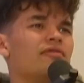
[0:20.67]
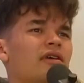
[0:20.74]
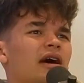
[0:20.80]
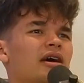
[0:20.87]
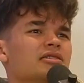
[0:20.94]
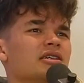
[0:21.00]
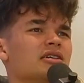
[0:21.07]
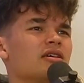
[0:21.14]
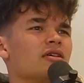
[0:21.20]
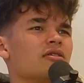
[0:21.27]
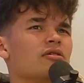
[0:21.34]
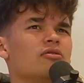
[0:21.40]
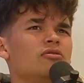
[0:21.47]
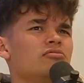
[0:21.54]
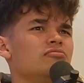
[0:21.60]
vag and go,
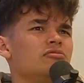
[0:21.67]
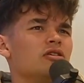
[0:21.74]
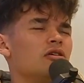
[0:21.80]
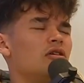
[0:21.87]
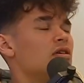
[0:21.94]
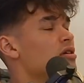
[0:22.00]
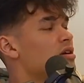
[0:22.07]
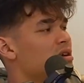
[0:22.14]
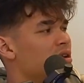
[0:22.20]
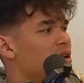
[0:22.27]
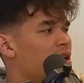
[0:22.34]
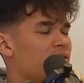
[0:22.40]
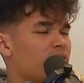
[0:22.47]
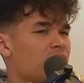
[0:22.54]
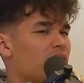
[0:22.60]
oh, cock,
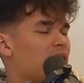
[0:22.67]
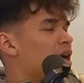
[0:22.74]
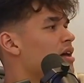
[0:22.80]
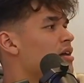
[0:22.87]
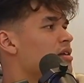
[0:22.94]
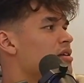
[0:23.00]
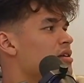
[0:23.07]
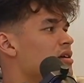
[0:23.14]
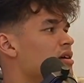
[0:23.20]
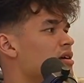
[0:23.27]
love that. Mm.